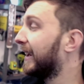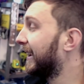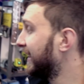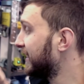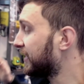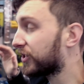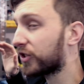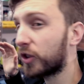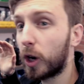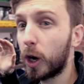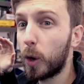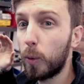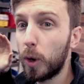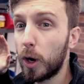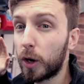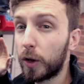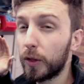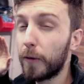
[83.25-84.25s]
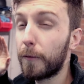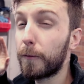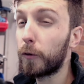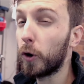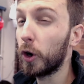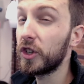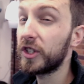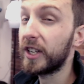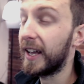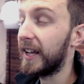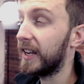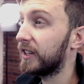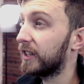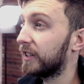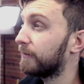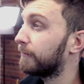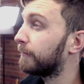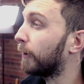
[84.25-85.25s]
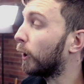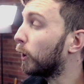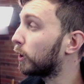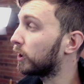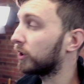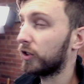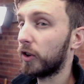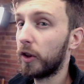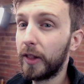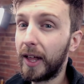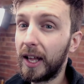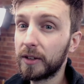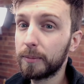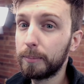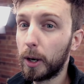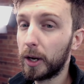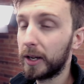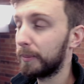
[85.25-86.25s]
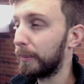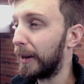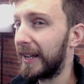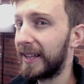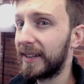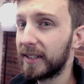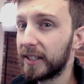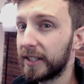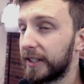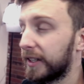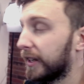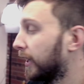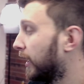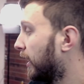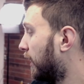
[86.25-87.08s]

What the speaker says: is try and work on the front end and focus on that mainly.